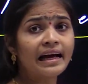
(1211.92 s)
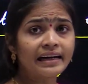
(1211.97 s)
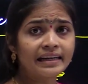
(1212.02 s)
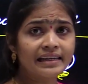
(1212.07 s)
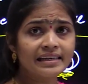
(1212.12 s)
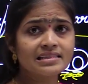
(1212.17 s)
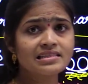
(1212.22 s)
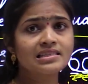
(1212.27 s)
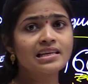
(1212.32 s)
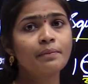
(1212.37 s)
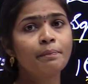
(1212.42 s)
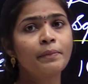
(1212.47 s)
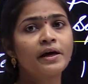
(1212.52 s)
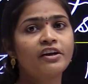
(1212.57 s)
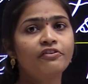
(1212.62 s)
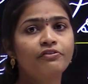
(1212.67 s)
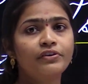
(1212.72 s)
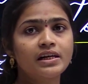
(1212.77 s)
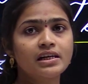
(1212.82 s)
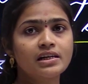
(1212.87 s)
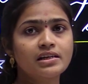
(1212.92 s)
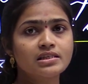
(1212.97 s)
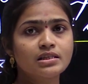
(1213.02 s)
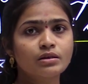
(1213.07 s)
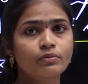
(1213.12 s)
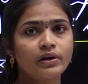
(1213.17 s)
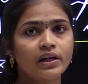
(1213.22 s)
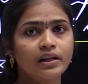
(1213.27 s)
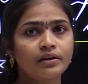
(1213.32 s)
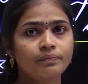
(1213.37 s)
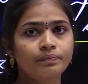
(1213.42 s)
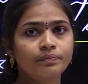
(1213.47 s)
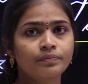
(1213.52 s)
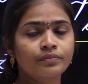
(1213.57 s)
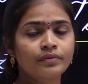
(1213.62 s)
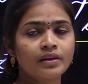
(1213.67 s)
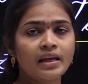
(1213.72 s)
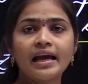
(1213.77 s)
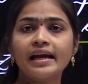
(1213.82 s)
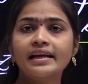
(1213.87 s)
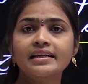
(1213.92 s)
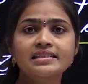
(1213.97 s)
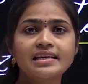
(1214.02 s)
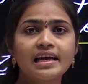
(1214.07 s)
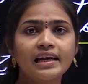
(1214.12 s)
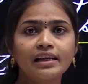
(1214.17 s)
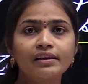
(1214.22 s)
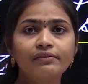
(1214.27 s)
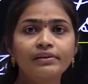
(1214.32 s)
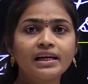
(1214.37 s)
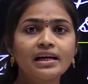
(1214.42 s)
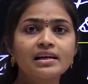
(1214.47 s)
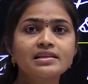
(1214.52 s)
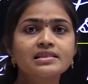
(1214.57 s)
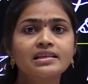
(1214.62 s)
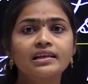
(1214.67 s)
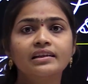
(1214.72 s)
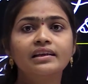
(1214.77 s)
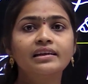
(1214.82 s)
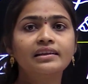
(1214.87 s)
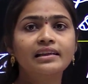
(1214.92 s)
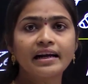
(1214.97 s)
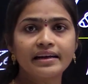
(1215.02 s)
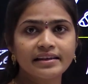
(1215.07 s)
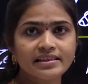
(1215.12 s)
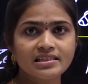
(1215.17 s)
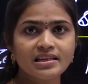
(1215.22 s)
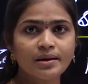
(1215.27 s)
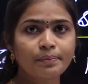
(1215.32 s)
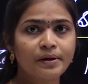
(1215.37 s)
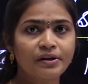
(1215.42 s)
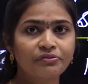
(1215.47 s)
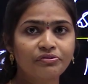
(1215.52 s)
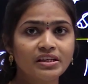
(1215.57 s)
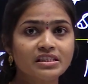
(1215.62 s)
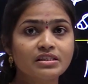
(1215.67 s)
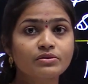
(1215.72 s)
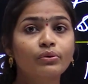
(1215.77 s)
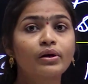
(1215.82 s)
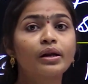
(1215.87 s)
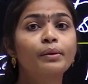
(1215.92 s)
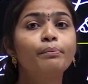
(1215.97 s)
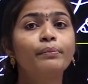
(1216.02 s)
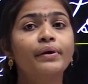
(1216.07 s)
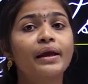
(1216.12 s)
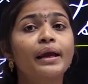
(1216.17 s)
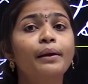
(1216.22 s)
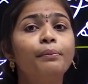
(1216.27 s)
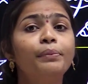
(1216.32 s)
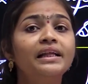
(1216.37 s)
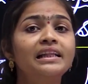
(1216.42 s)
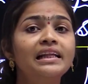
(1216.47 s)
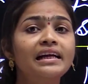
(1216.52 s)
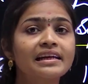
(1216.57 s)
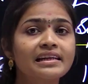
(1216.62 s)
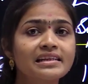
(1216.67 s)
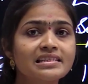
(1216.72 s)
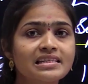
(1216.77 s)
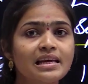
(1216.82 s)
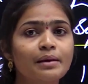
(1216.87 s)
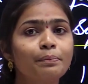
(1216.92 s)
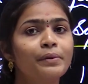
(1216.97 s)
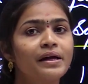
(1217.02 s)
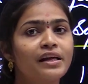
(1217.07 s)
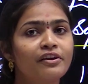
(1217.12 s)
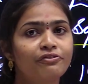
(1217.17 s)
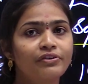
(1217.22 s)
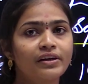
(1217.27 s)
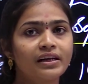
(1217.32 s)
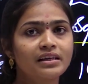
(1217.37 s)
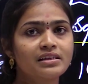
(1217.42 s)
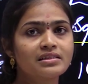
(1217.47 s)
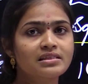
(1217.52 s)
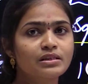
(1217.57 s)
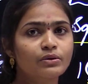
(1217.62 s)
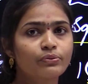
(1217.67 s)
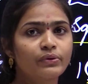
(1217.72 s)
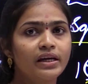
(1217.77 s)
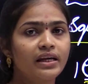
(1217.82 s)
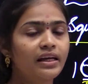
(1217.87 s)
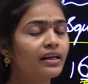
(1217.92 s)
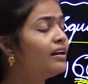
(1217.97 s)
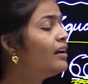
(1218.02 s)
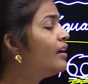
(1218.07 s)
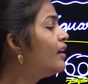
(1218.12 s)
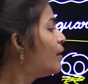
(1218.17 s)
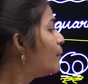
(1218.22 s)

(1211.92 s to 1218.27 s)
that is a perfect square exactly we can't say that that is a perfect square maybe that is a perfect square